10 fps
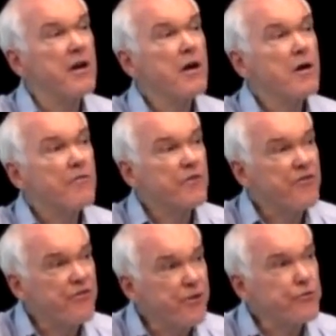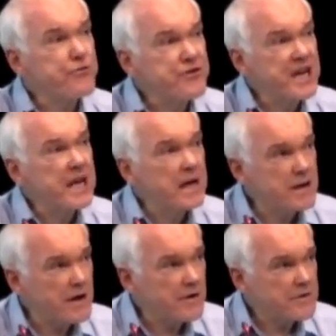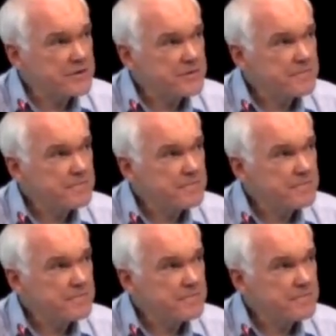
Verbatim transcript: it for 13 years.